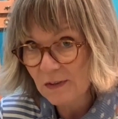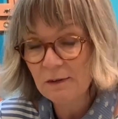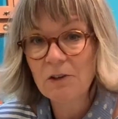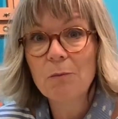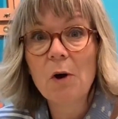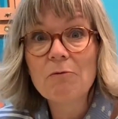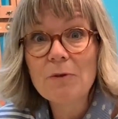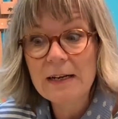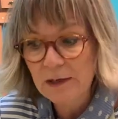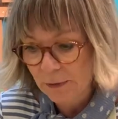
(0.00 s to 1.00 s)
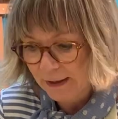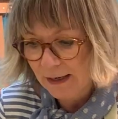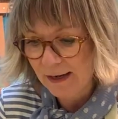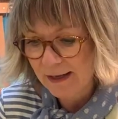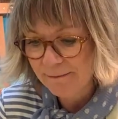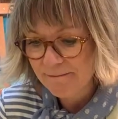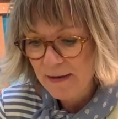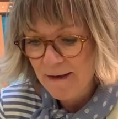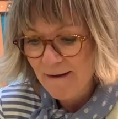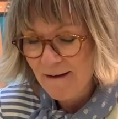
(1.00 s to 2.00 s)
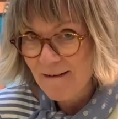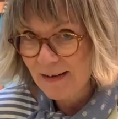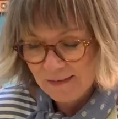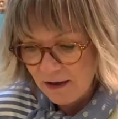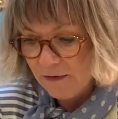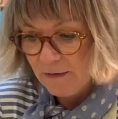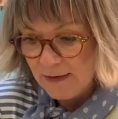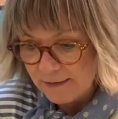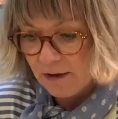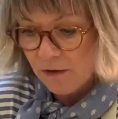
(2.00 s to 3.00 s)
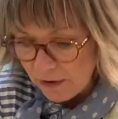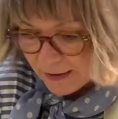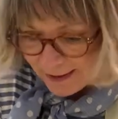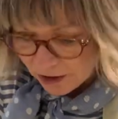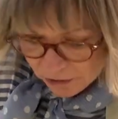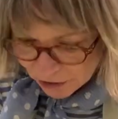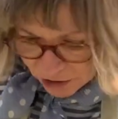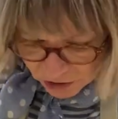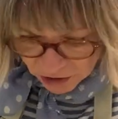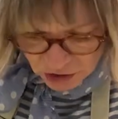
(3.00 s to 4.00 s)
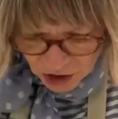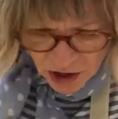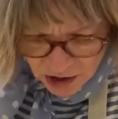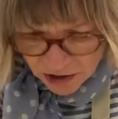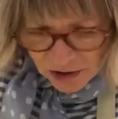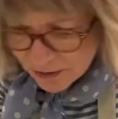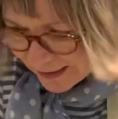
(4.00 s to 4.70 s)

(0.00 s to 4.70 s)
So I've got to work really quickly. Let's go, let's go. Okay, go, go, go, go, go.